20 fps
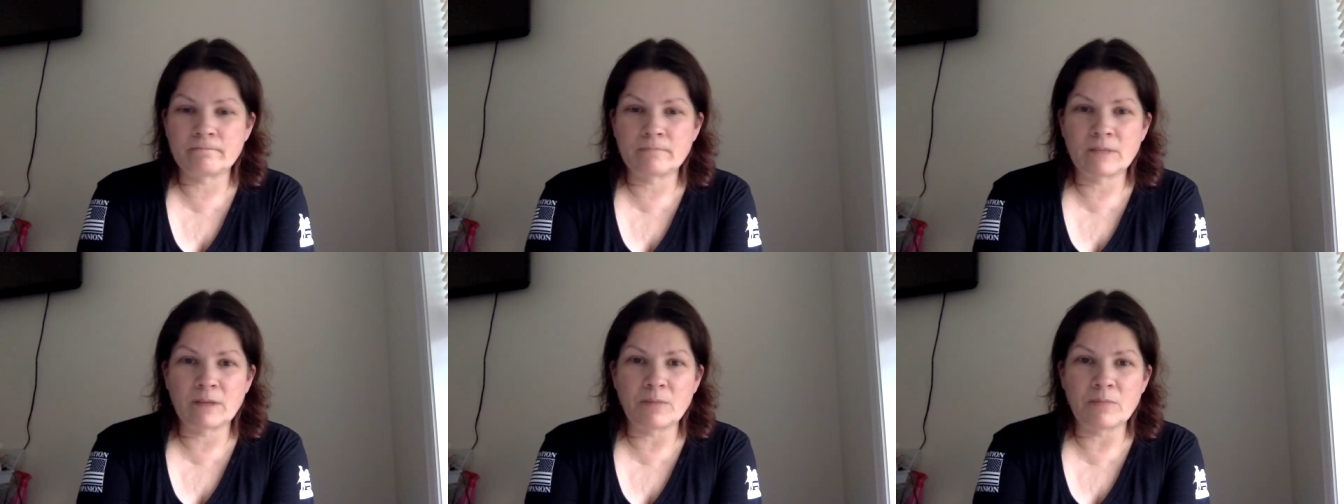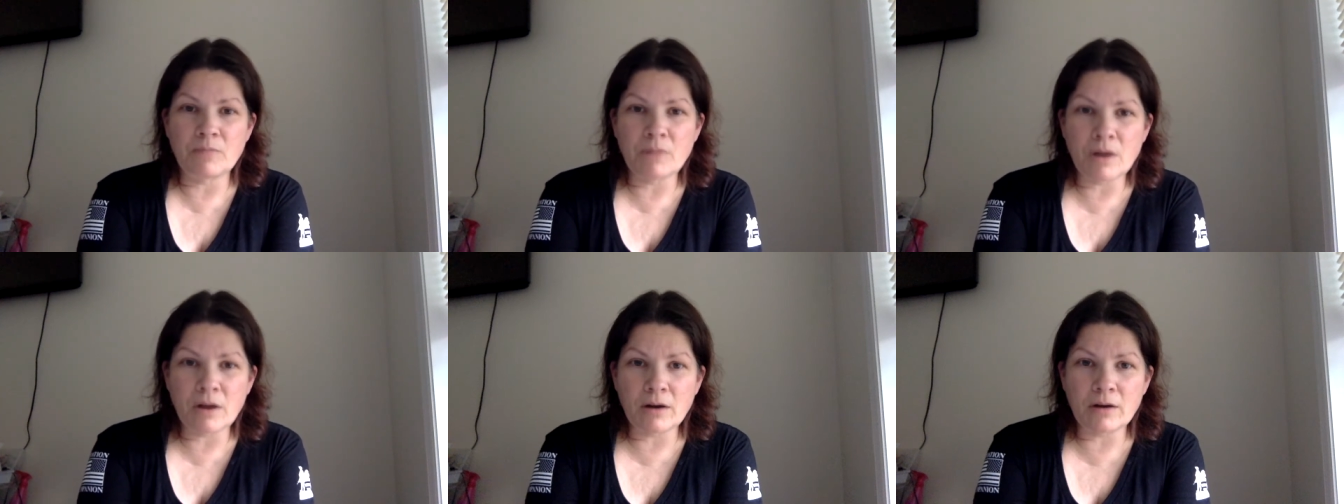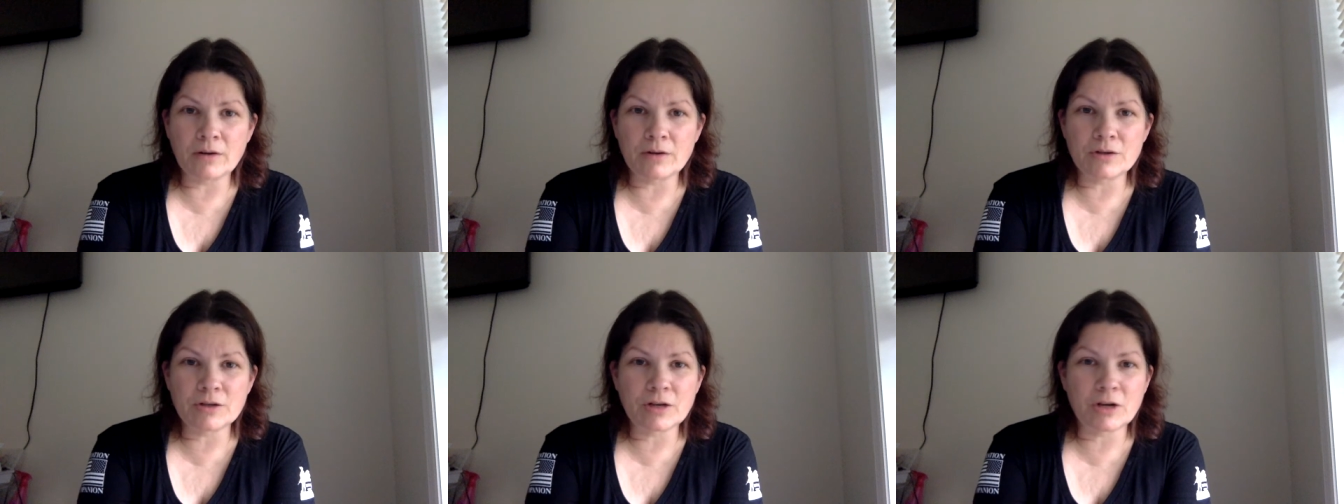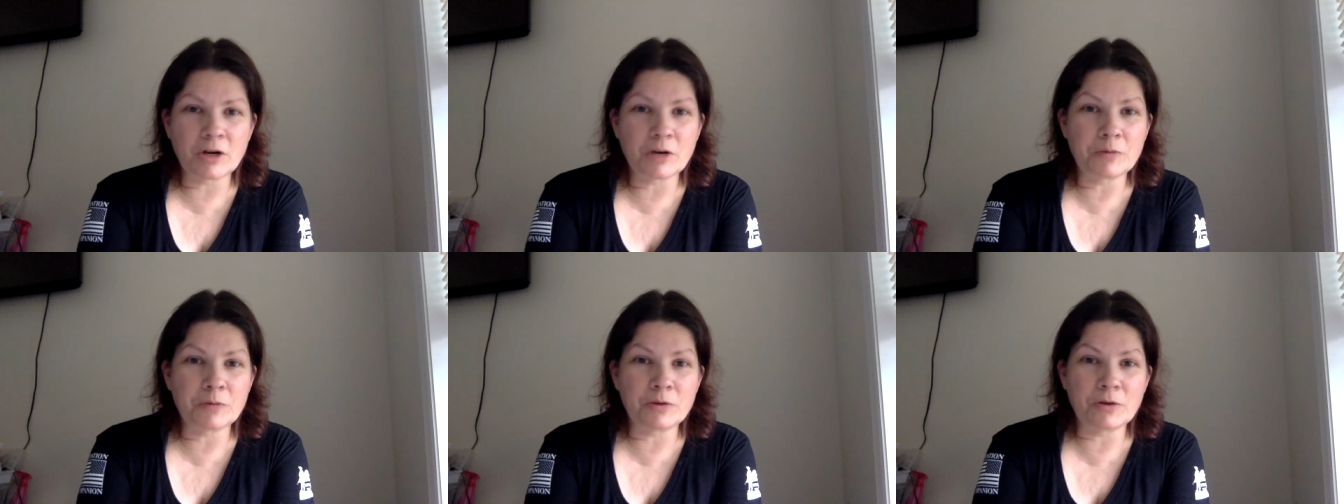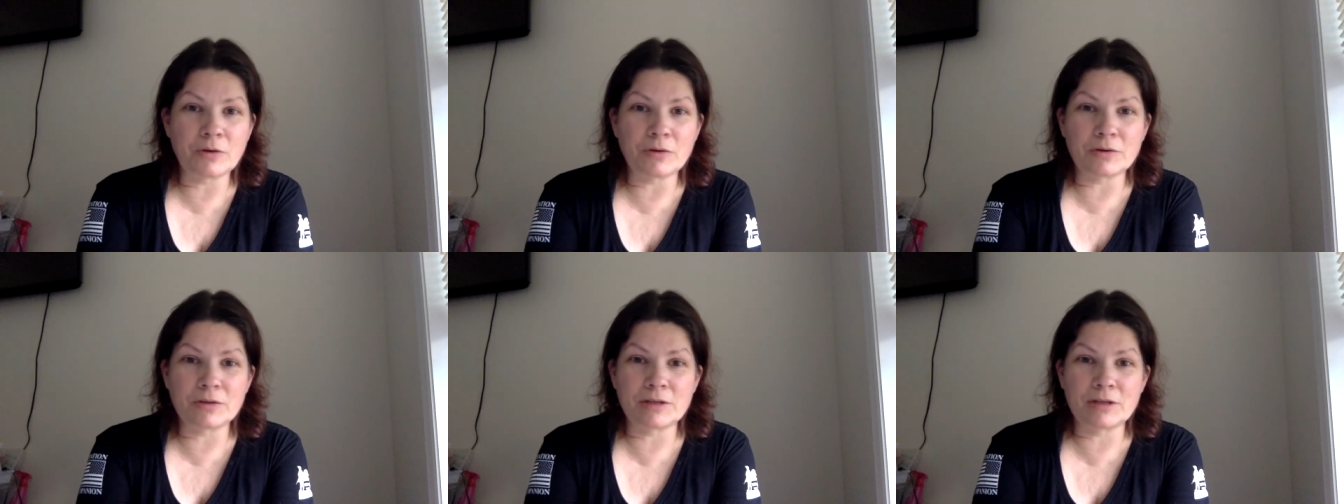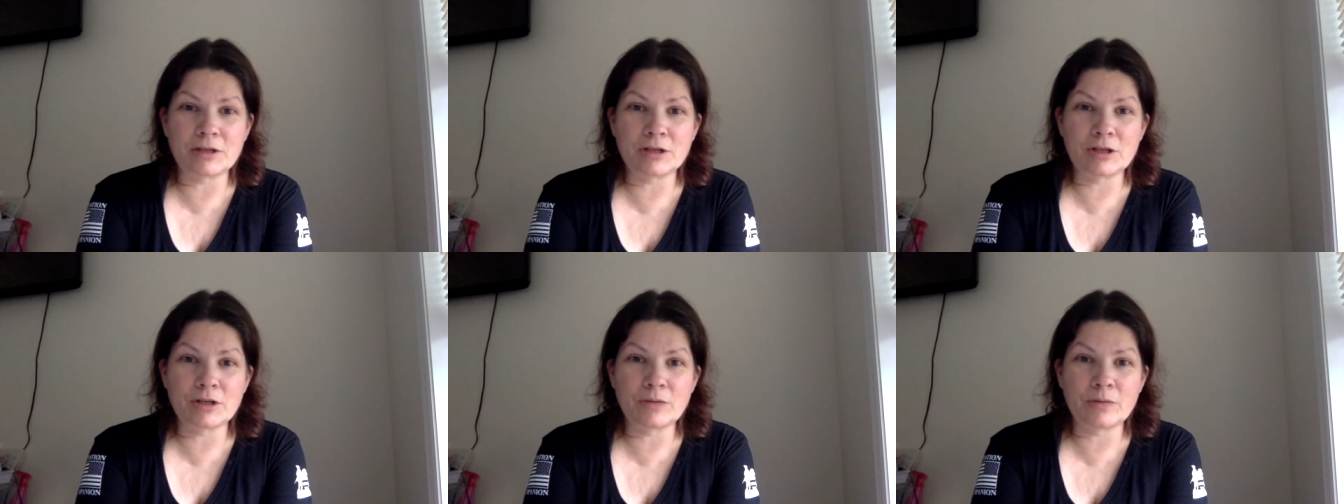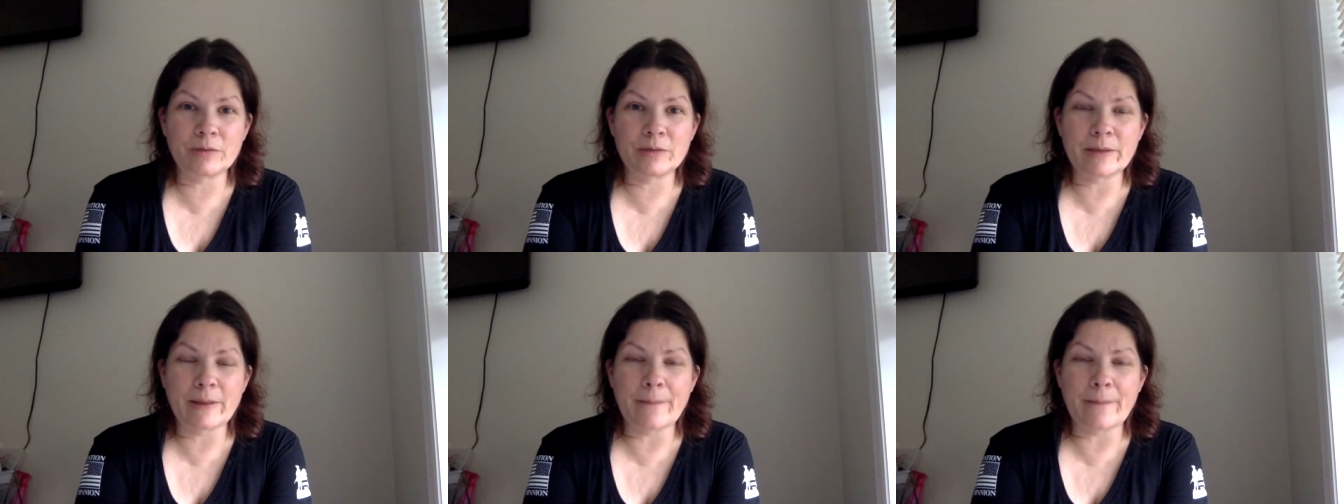March. I hope your stitching was